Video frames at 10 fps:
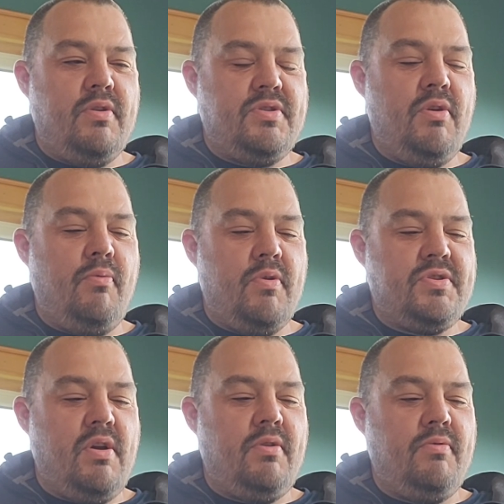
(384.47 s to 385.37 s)
This note we're
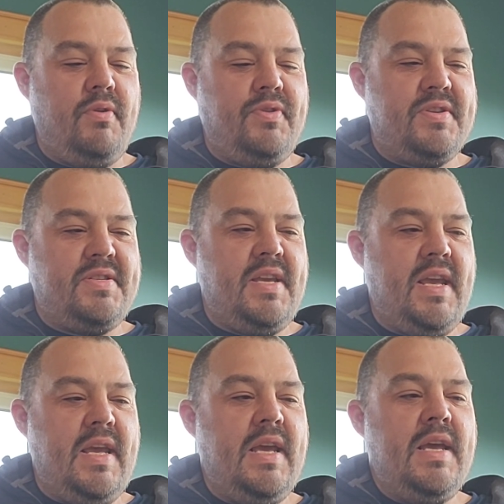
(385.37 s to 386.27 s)
starting with, the
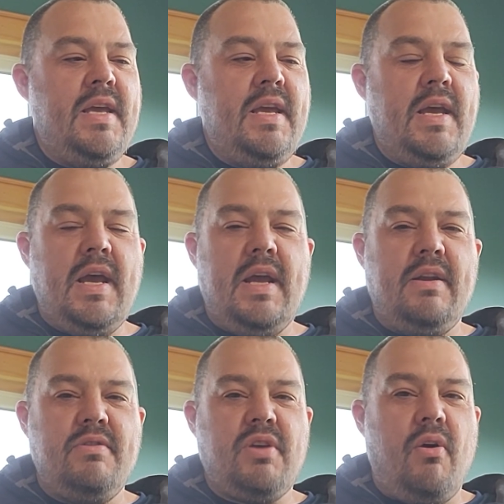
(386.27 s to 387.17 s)
C, and
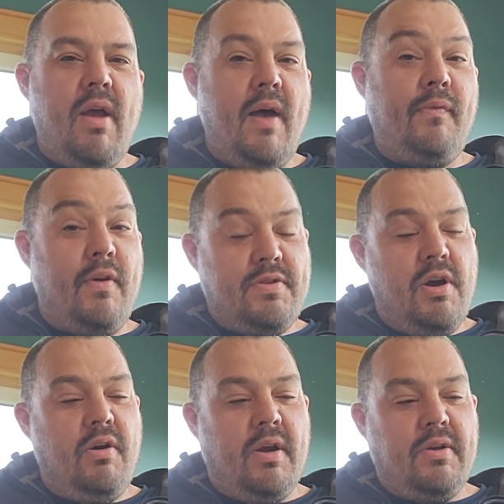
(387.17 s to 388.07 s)
there's our F, our
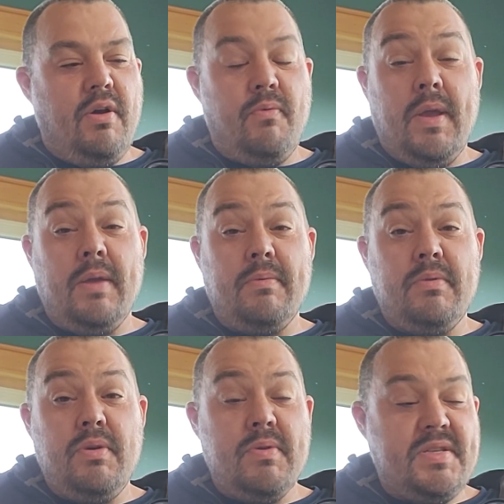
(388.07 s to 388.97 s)
target note. We can
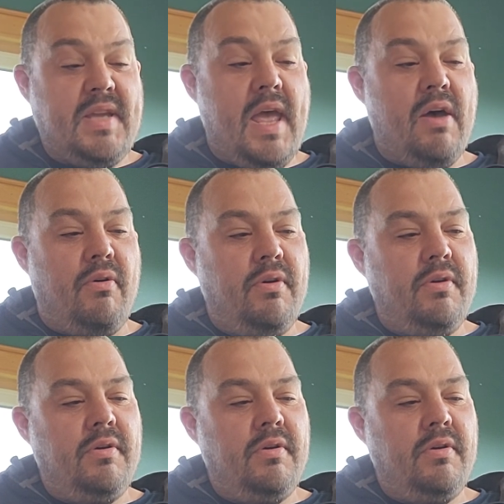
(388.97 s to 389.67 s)
do a scale.